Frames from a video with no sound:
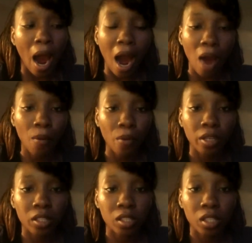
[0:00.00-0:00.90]
I
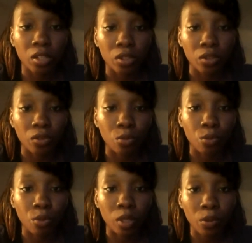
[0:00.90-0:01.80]
wanted to
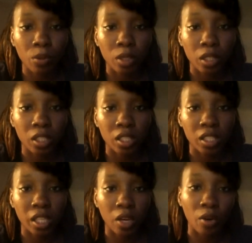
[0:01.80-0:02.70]
really, really
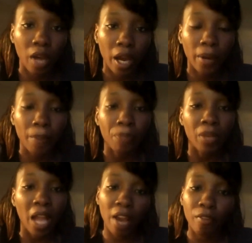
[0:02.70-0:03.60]
see, okay,
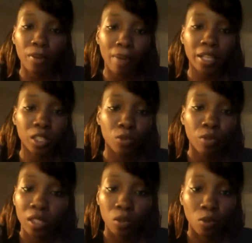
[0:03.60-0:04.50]
Everybody's
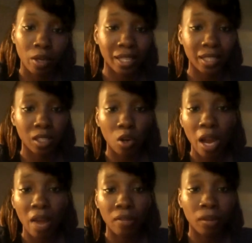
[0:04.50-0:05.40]
reason was I don't
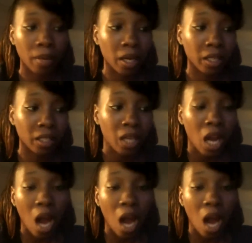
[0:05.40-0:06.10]
have the money.